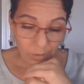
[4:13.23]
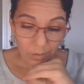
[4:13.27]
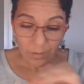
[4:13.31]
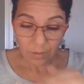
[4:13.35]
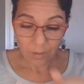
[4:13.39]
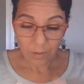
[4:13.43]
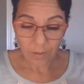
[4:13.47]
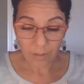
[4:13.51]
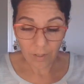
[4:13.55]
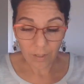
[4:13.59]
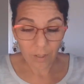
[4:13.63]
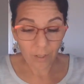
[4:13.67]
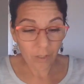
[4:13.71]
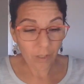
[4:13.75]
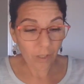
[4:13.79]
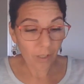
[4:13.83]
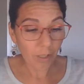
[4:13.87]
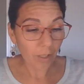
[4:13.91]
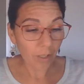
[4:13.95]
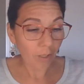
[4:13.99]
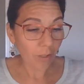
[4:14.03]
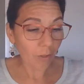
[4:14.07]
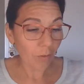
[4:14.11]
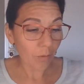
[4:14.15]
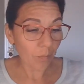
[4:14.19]
there you
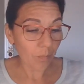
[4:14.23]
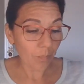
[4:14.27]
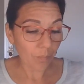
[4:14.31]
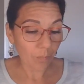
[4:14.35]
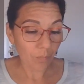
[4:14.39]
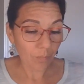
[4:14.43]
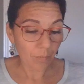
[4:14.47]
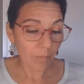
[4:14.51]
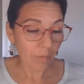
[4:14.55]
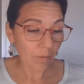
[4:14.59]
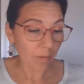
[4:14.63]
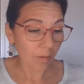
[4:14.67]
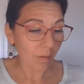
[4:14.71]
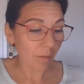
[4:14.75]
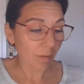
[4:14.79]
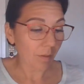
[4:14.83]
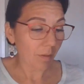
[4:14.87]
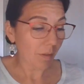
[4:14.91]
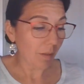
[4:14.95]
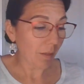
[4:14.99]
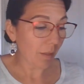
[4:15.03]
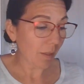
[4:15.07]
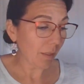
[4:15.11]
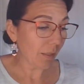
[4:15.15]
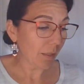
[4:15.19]
go.
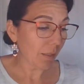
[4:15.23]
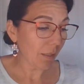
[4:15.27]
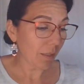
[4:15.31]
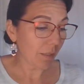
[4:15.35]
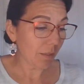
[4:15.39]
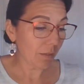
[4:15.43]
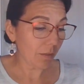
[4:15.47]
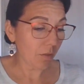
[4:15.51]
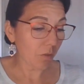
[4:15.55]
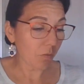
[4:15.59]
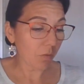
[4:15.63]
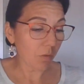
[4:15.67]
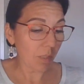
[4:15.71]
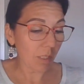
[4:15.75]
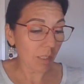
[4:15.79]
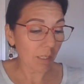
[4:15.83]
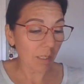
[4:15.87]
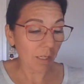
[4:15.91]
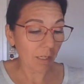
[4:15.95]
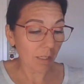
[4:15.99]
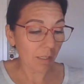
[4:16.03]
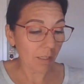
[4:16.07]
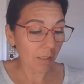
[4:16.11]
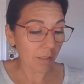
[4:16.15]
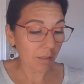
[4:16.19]
I don't think
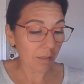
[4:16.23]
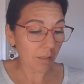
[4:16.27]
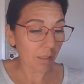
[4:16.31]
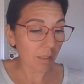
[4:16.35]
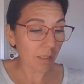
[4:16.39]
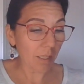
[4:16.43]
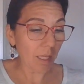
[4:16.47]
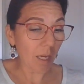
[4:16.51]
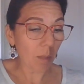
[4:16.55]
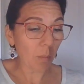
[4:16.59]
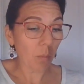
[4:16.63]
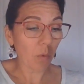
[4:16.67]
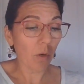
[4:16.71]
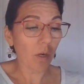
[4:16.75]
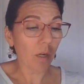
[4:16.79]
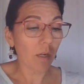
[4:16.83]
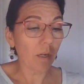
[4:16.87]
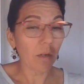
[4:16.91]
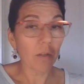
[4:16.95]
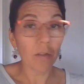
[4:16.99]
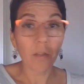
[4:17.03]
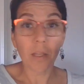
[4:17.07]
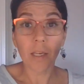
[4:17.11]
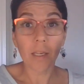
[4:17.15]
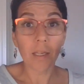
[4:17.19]
I can elaborate
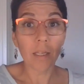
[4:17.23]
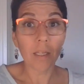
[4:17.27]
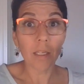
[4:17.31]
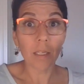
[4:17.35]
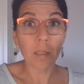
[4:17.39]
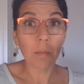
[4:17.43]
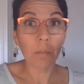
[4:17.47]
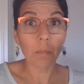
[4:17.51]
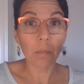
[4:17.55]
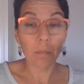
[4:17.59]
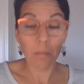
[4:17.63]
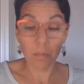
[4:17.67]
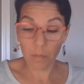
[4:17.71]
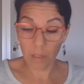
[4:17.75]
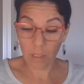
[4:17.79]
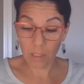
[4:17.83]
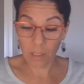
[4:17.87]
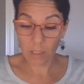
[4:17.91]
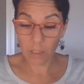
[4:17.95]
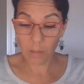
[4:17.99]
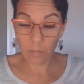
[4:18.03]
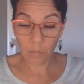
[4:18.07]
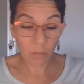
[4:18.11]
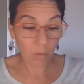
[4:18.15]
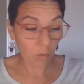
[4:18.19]
on that
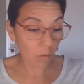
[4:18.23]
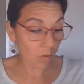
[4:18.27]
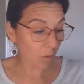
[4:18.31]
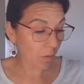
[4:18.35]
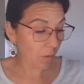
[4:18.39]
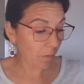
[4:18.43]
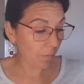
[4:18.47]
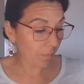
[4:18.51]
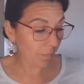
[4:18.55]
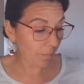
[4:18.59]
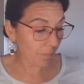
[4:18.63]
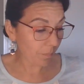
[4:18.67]
anymore.